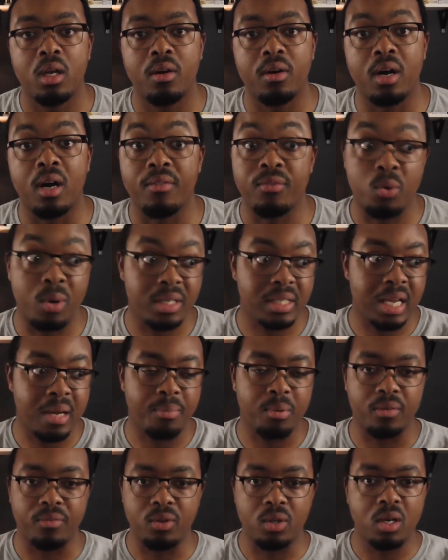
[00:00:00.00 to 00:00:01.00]
For
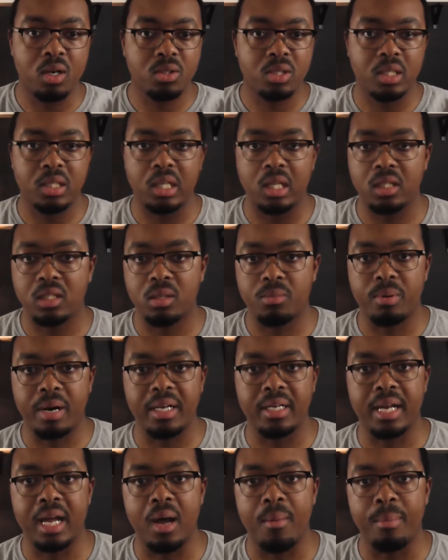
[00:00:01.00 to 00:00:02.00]
example, if you go to a dealership
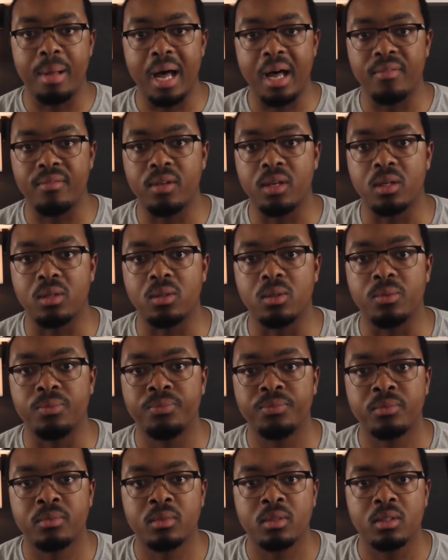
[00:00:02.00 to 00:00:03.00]
right now and buy a vehicle,
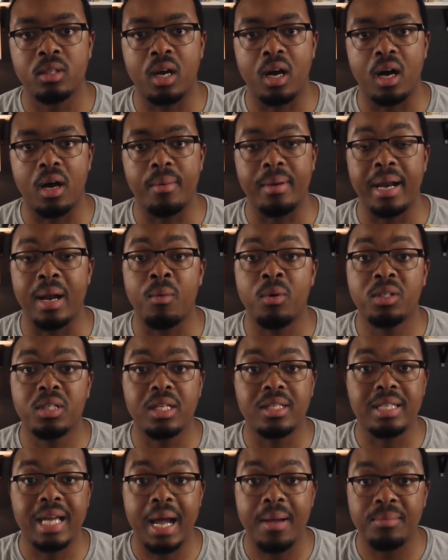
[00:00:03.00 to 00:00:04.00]
and I want
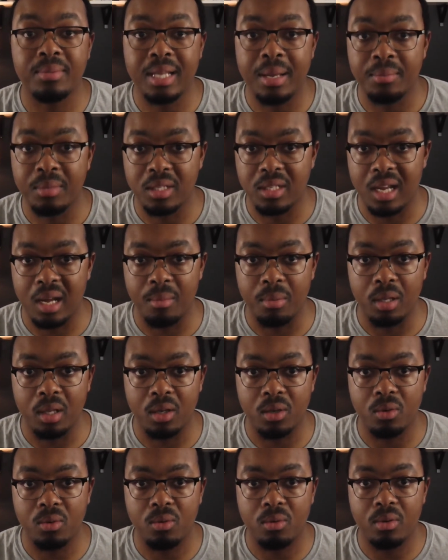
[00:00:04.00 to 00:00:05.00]
you to timestamp this down
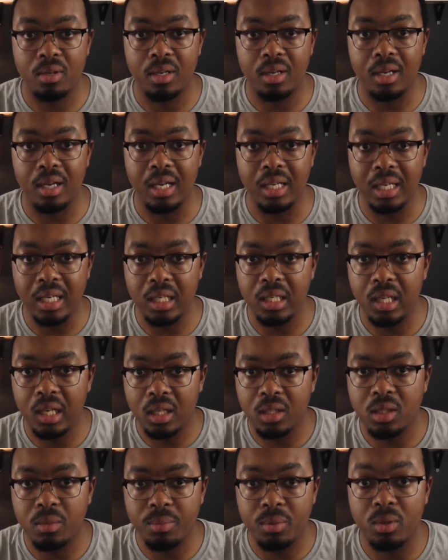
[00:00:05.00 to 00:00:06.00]
below, any
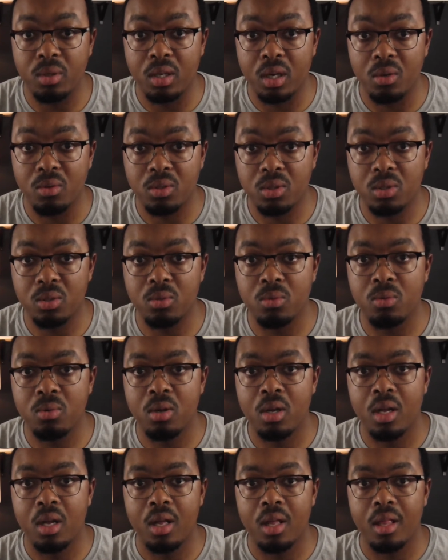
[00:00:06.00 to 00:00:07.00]
dealership you go to,
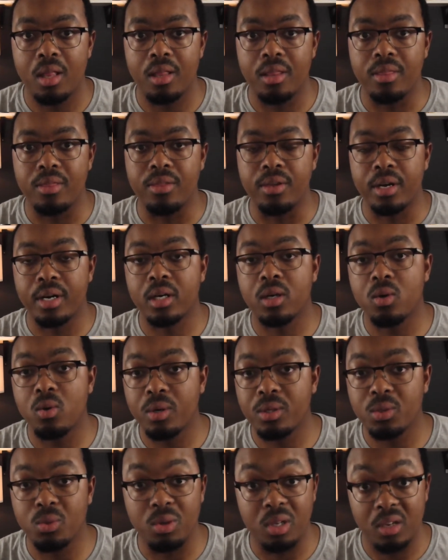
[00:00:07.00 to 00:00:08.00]
they're
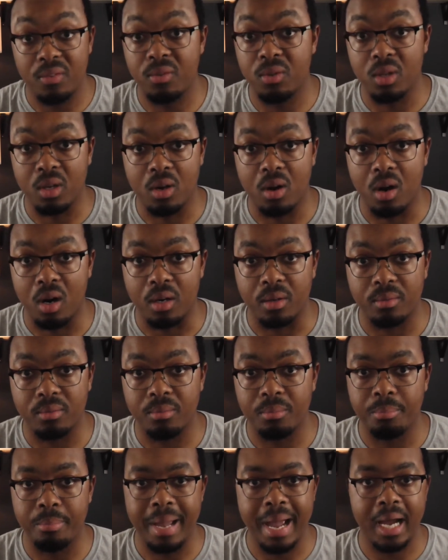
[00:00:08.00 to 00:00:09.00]
going to give you the car.
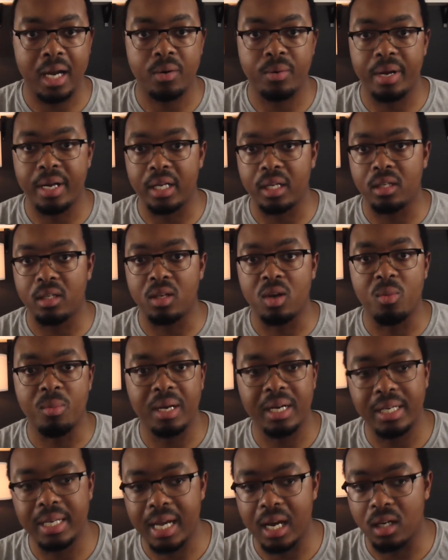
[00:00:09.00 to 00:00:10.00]
Bad credit, no
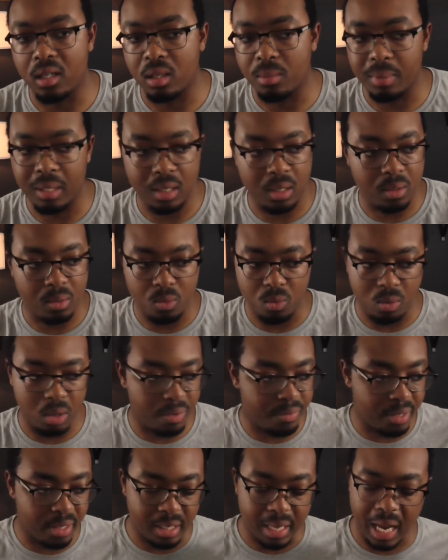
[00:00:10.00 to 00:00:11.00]
money down, no matter
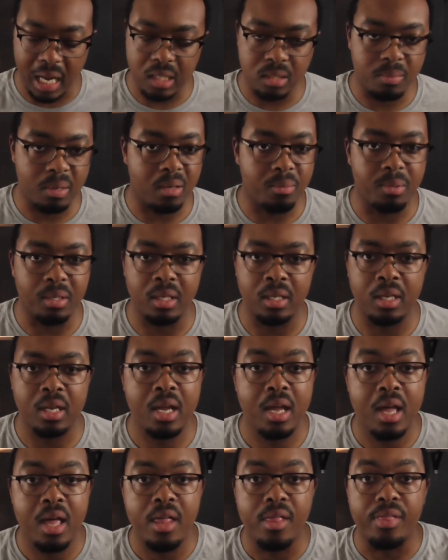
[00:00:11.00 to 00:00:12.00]
whatever the case may be,
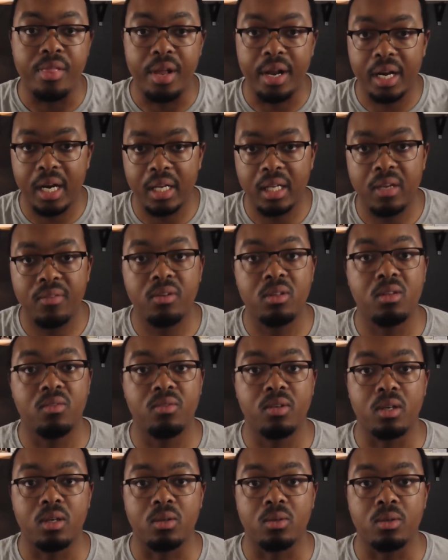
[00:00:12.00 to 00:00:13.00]
they're going to give you the
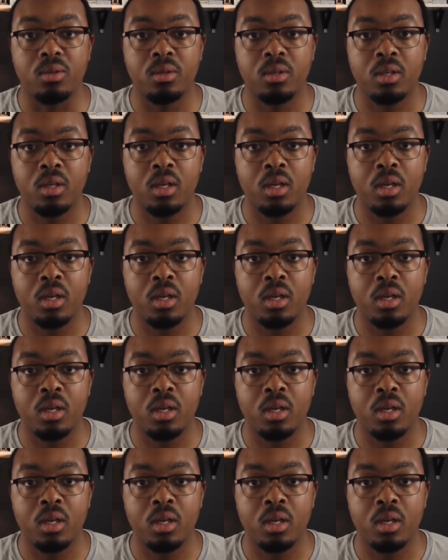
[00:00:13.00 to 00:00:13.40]
vehicle.